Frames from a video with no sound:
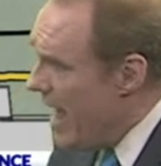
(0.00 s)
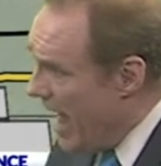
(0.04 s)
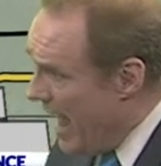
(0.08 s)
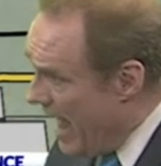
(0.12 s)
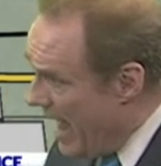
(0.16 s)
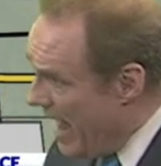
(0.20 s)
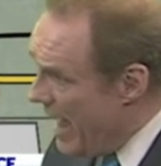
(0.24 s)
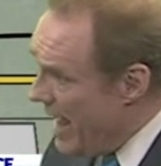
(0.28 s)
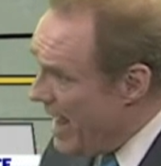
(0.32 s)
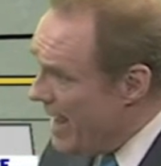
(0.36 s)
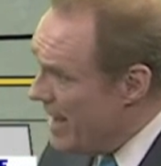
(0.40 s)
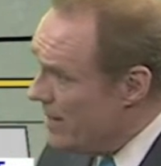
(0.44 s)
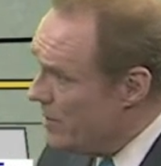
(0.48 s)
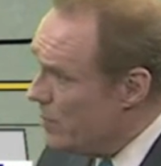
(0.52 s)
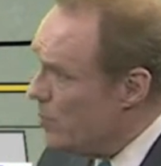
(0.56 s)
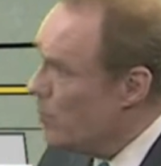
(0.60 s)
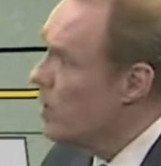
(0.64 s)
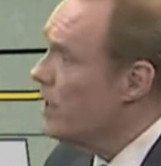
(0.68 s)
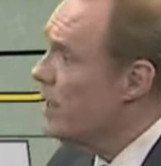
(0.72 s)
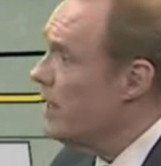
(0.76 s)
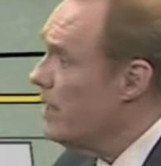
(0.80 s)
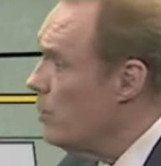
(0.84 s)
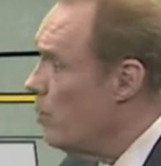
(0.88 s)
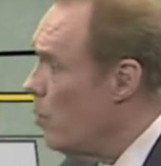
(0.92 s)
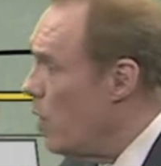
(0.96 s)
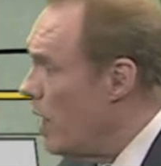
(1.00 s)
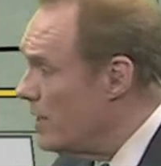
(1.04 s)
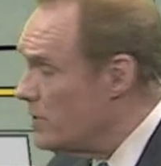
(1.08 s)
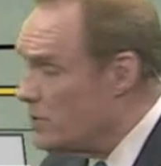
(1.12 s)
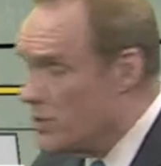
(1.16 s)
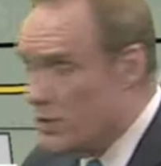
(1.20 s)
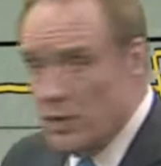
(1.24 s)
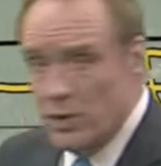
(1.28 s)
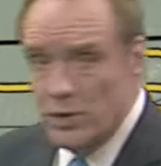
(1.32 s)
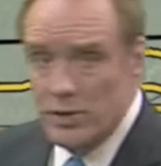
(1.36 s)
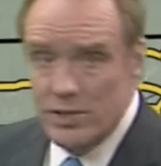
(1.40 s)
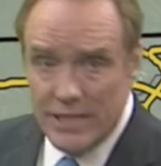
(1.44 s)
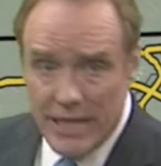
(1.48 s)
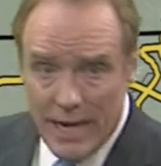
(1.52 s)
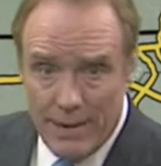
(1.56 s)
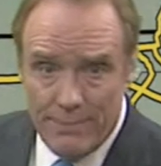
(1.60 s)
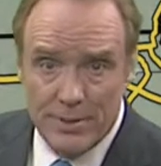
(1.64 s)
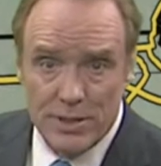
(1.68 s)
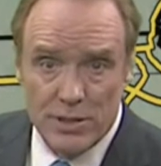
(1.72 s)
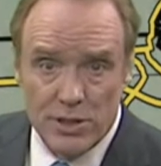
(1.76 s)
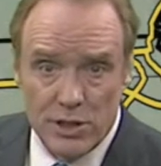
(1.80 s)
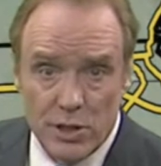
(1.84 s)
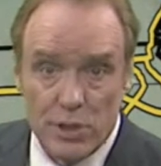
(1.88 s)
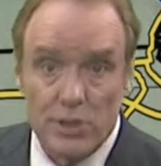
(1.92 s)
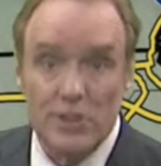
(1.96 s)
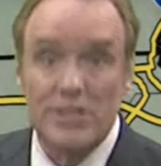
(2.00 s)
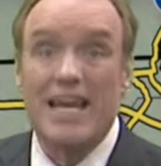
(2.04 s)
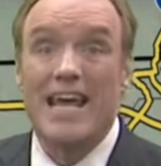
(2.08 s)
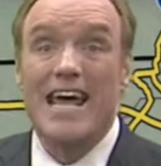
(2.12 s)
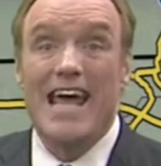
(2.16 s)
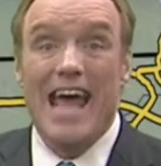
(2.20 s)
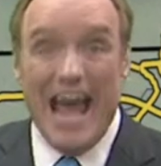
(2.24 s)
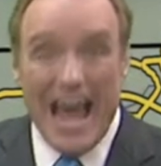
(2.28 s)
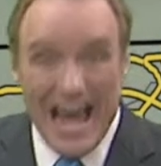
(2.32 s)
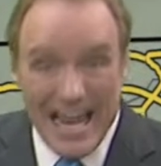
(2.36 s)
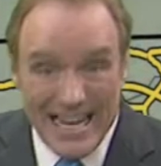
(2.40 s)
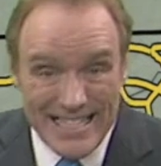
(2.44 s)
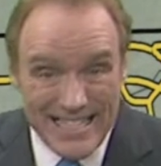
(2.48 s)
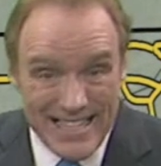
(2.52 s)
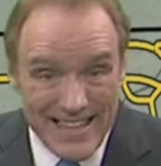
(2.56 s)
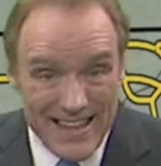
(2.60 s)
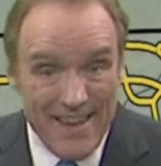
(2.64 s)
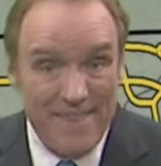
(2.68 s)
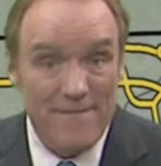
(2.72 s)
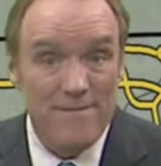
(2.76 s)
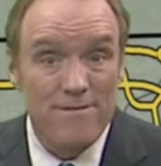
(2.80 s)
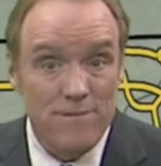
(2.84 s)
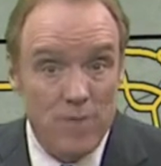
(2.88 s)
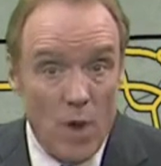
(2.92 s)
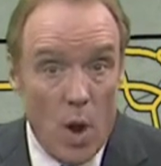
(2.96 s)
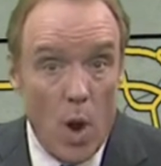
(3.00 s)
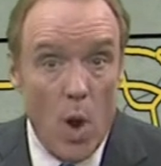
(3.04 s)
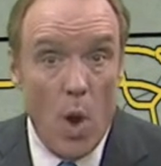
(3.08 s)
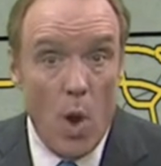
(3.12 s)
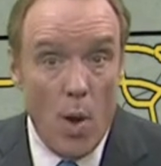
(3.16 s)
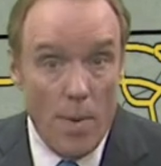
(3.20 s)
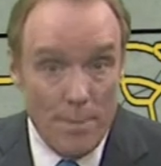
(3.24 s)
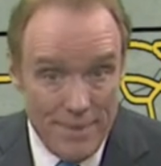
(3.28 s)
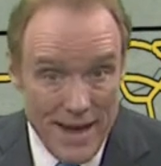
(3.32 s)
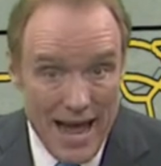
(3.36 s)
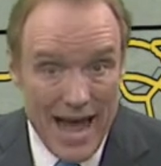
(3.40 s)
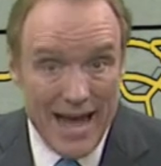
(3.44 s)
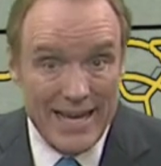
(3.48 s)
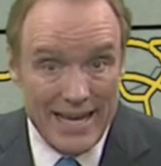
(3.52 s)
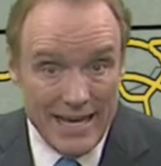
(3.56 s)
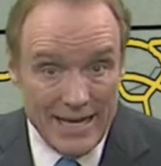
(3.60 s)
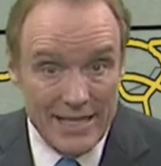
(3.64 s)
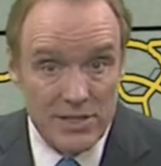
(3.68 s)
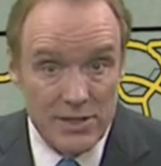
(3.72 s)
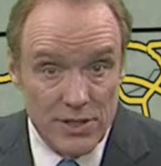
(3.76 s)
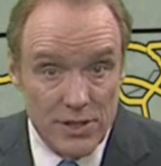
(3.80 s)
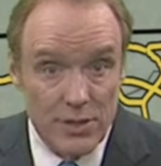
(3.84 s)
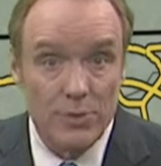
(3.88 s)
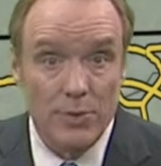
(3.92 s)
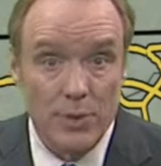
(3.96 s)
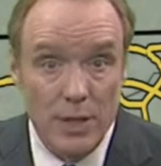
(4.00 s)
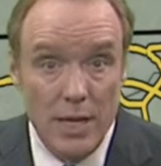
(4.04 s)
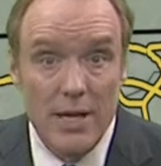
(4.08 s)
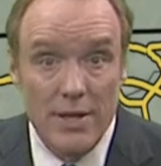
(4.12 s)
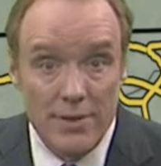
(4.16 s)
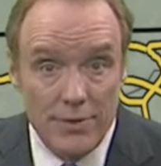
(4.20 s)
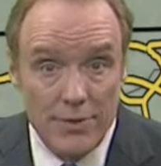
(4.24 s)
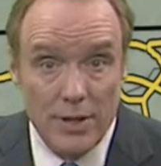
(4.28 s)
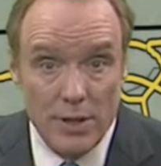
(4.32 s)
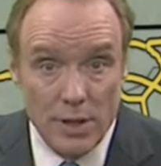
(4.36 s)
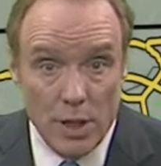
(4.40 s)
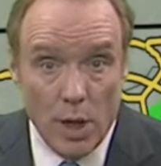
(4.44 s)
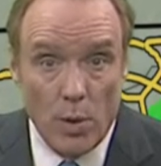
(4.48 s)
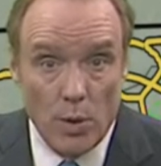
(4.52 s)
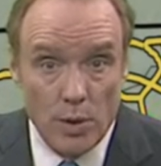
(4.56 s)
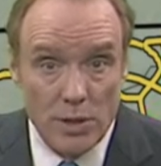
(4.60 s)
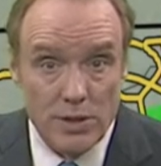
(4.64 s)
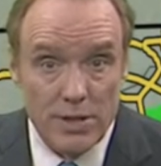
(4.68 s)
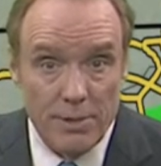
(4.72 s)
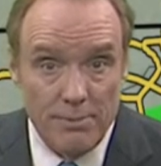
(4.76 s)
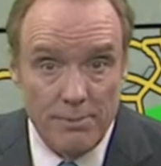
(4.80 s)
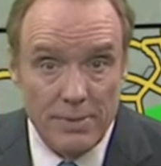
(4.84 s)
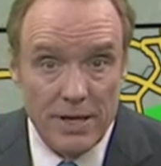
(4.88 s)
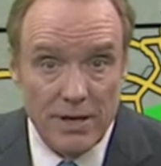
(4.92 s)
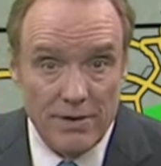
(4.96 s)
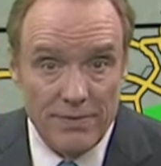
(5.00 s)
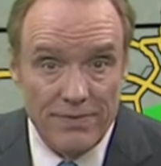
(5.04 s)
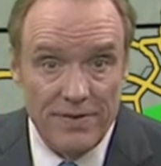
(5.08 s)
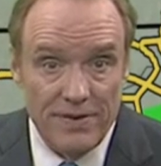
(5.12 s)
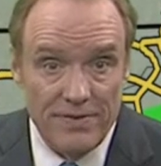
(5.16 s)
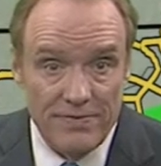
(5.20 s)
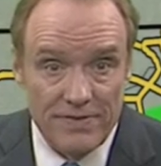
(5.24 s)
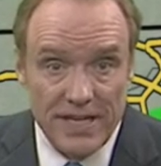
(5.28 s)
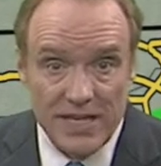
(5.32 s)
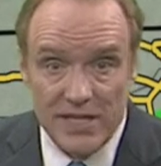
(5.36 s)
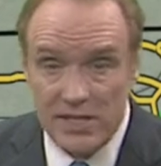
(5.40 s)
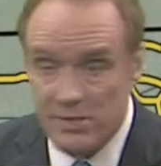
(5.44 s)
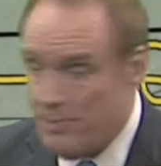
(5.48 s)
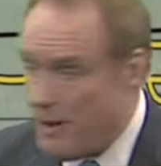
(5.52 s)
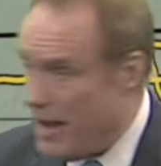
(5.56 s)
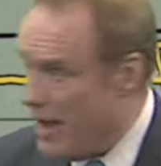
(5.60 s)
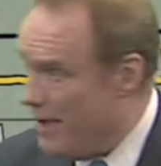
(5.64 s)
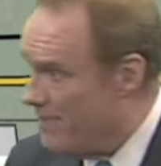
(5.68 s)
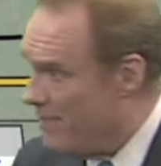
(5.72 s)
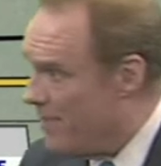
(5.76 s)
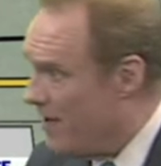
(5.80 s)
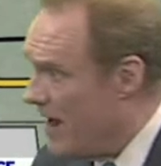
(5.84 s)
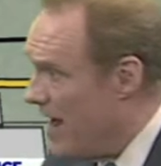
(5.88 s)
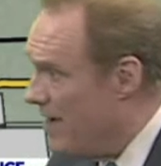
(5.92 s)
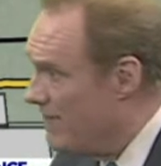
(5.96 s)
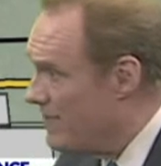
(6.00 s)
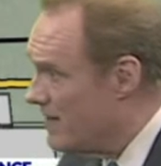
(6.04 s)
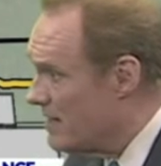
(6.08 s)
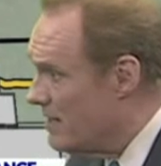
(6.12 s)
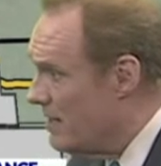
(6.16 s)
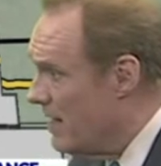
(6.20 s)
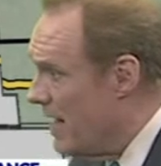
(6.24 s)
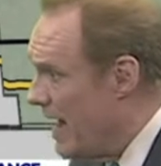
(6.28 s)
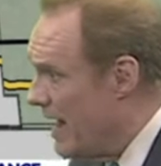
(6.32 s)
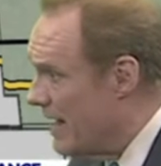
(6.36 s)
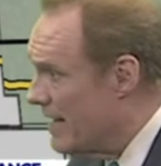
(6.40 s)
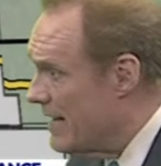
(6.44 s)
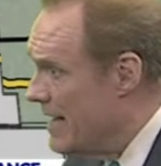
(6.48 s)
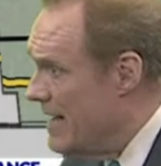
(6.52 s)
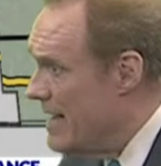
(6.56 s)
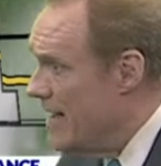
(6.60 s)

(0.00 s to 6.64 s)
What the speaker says: and we're going to watch those temperatures as they fall back into the lower to middle 50s by 5 o'clock,